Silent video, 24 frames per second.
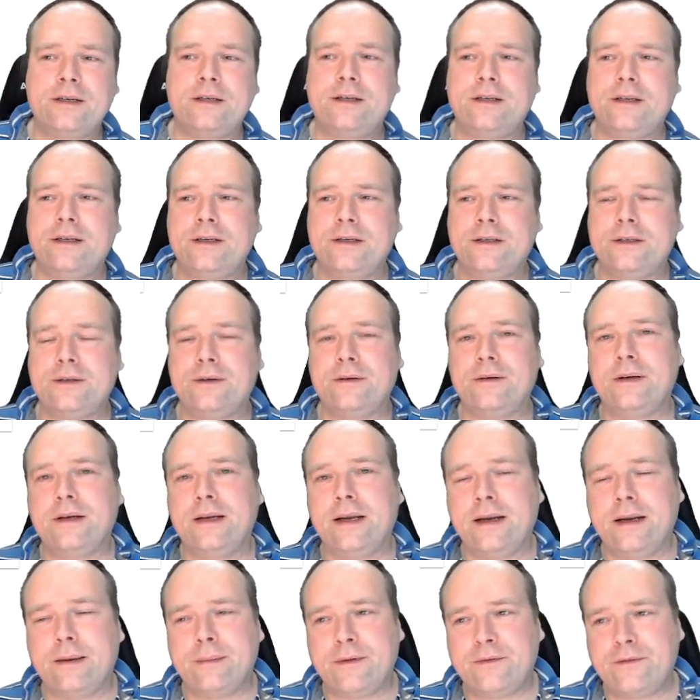so
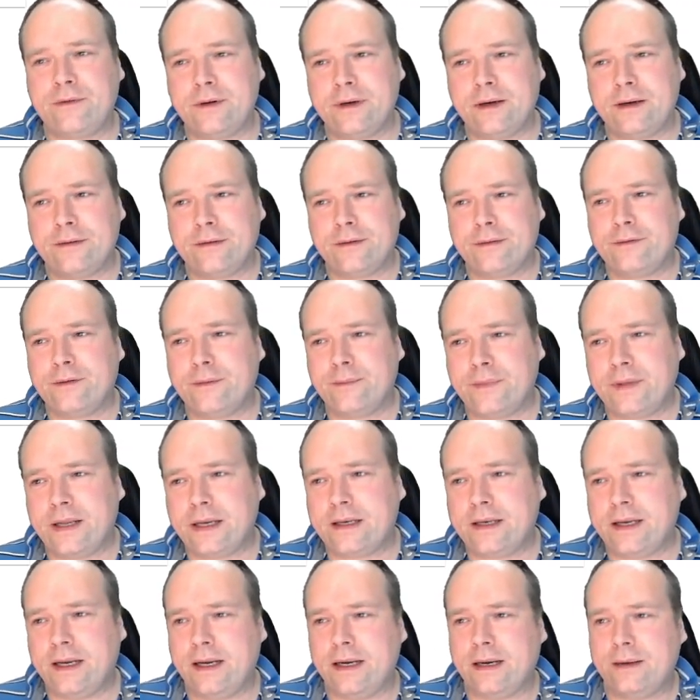then I'm from
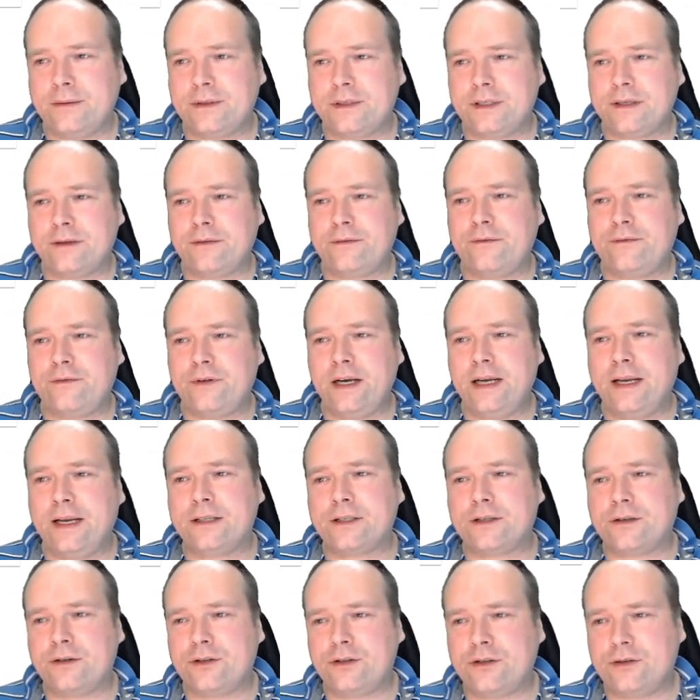that day I was a
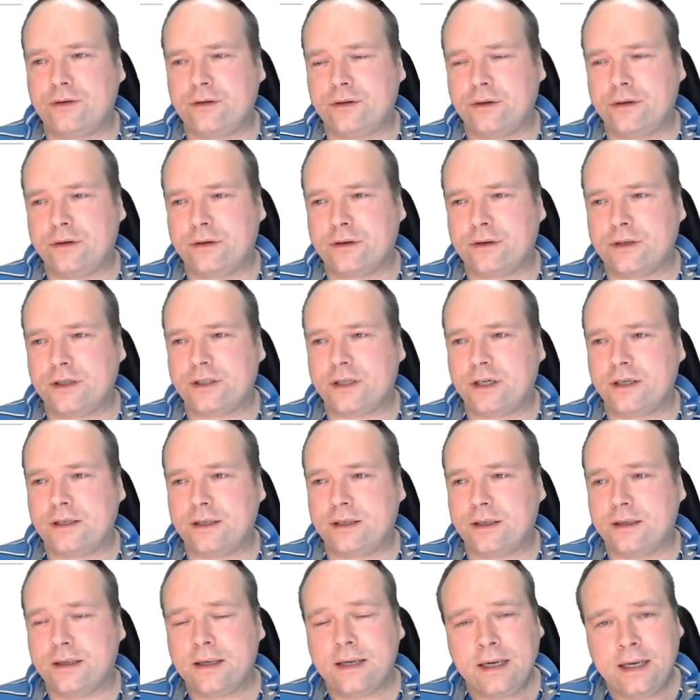freelance
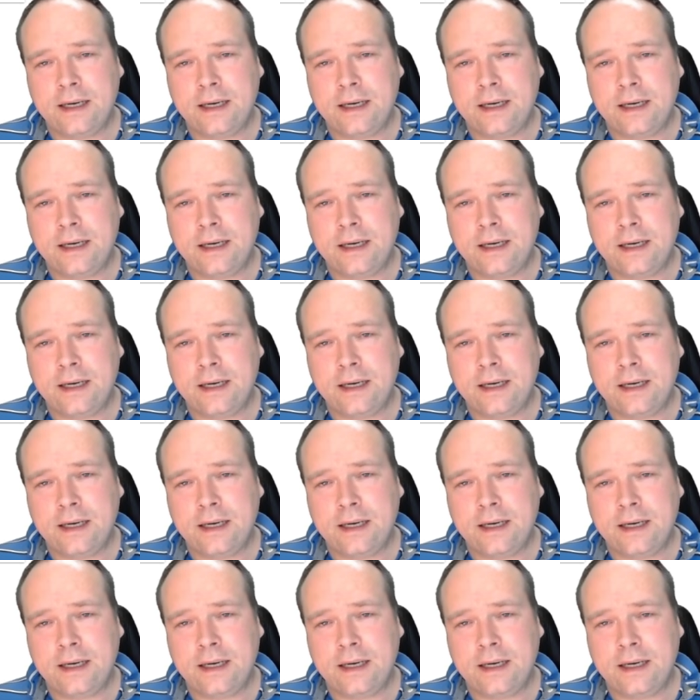consultant.